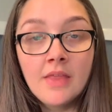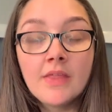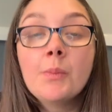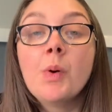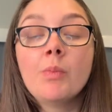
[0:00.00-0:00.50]

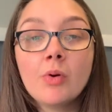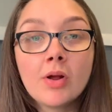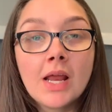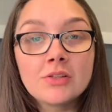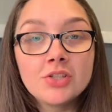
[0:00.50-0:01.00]
Then when we were
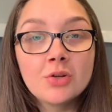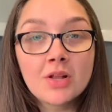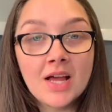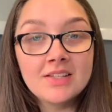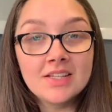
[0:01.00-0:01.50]
allowed to do
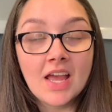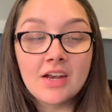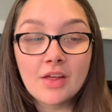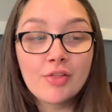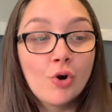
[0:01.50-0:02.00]
clients
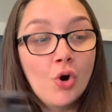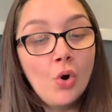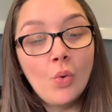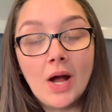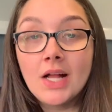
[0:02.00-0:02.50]
again, I thought,
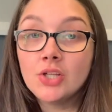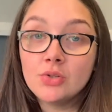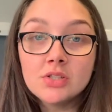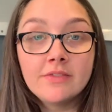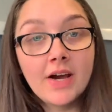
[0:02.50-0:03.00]
oh, I'll
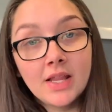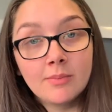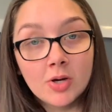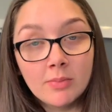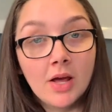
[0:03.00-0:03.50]
use the violet
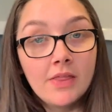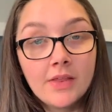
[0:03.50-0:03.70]
monomer.